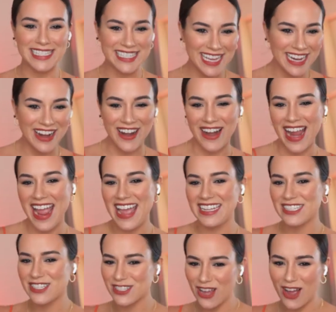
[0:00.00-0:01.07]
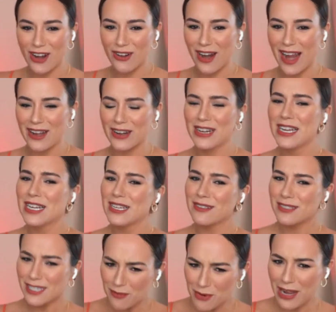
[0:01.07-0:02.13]
singer and songwriter
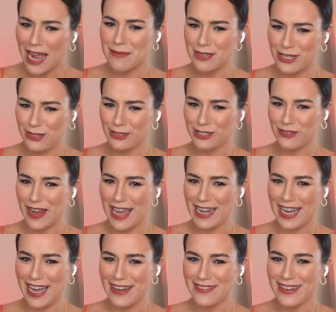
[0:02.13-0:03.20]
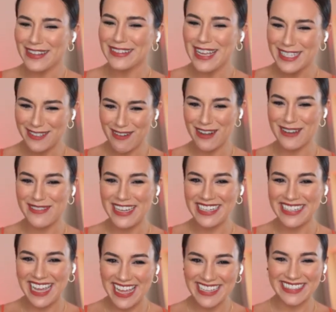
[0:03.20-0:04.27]
someone I'm a huge fan of. Let's welcome in
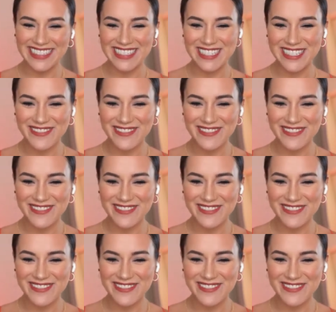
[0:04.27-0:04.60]
Caitlyn